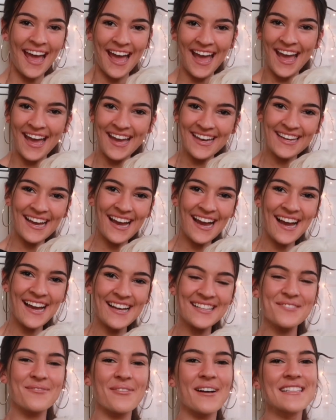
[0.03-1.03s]
Hey
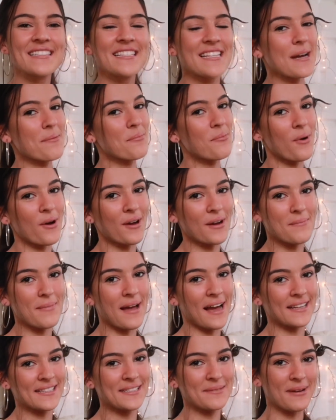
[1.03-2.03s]
guys, what's up? Welcome
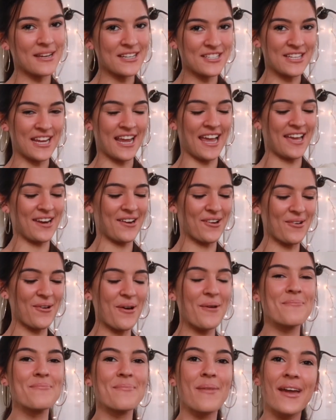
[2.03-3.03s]
back to my channel.
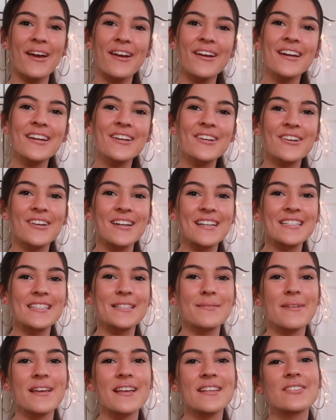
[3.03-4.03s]
Merry
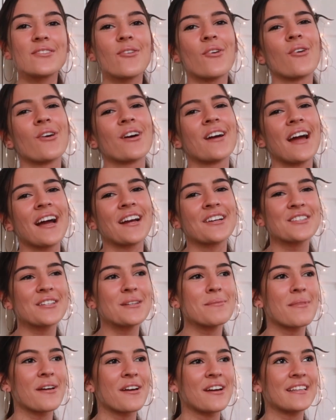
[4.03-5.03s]
Christmas, or actually
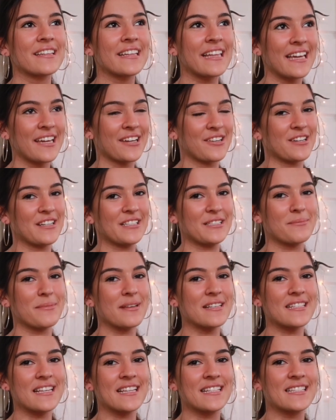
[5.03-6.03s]
Merry Late
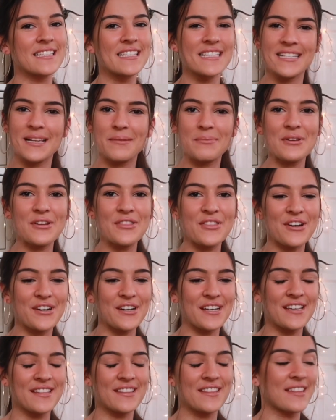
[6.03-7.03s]
Christmas. It's December
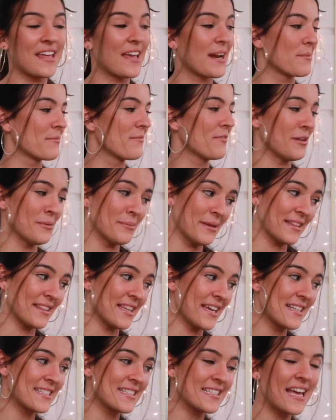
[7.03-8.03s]
30th that I'm filming
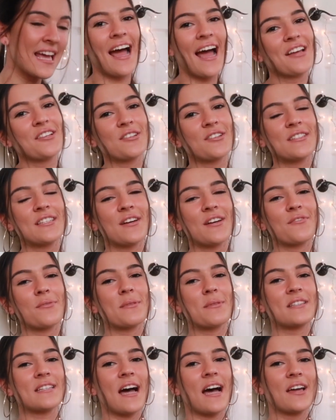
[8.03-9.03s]
this. As you can tell from
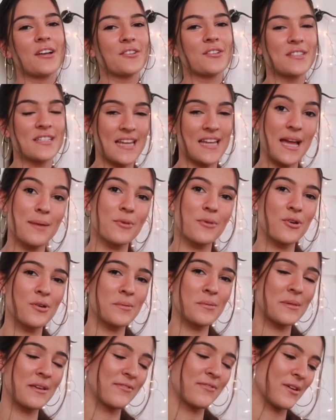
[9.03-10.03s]
the title, today I'm going
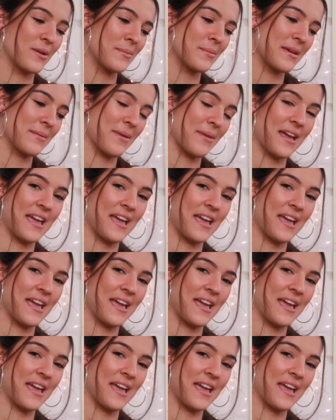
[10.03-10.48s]
to be filming my